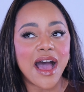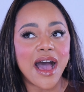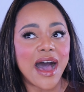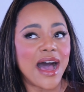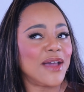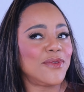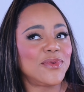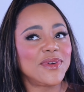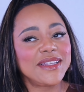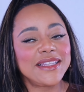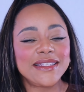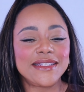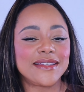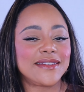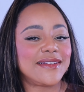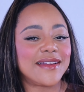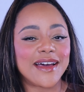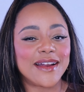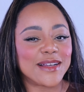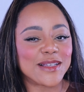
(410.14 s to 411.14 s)
I really
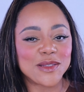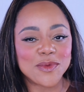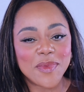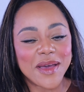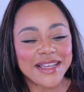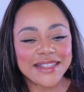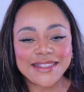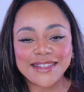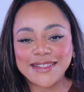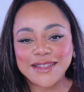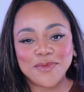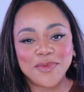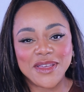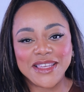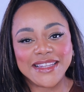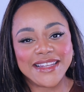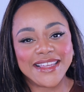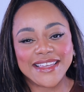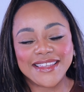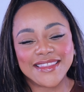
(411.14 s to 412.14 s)
did not expect it to
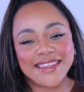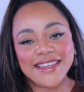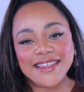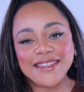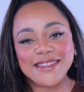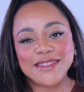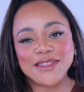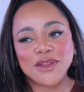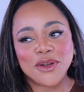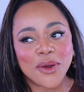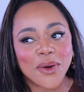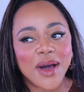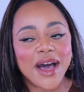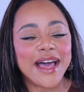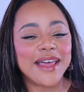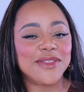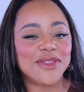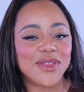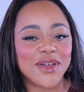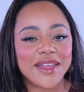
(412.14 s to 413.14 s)
be like this.
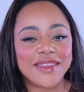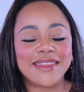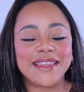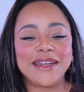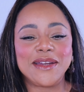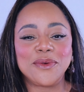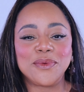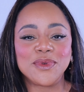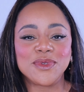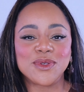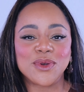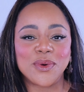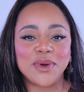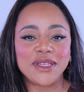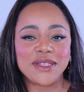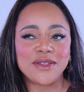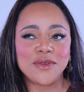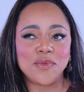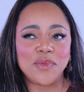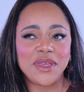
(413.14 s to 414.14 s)
I thought that it was
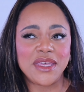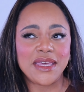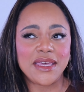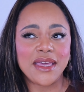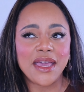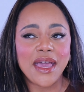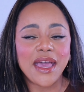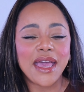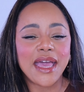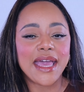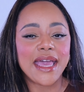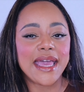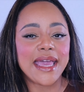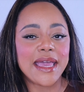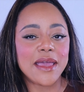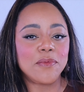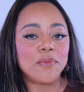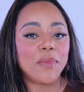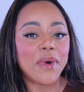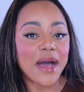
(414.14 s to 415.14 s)
going to be
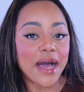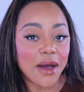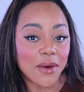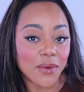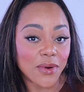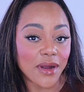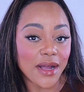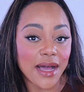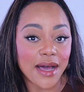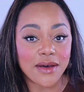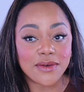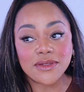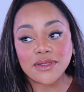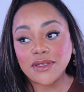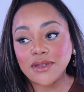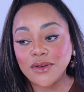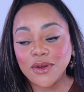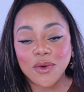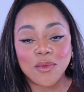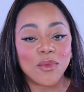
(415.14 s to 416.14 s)
a powerhouse.
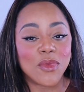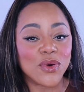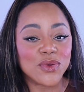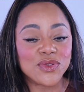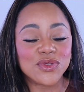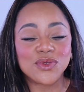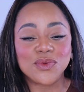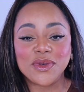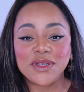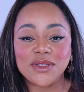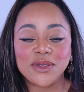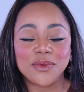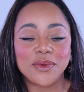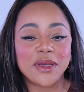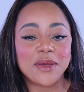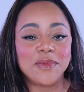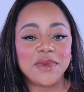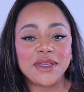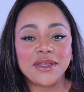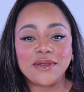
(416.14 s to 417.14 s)
Most Swiss
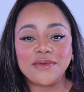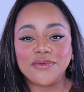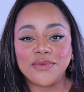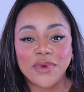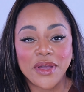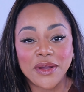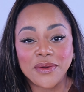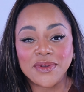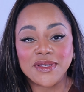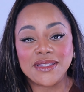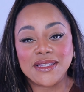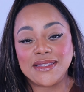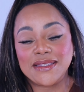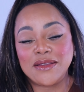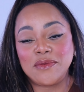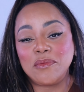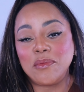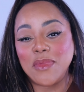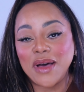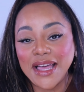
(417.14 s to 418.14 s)
Arabian fragrances,
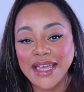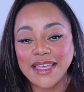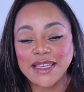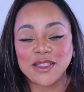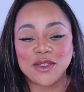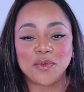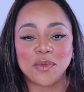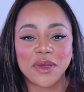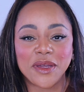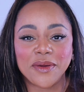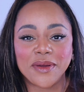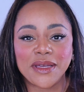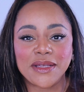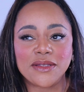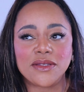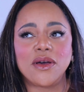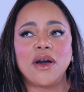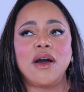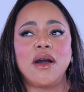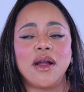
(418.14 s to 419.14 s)
in my
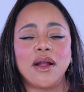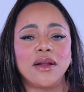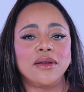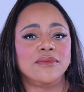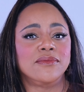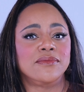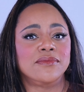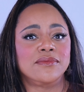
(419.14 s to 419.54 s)
experience, are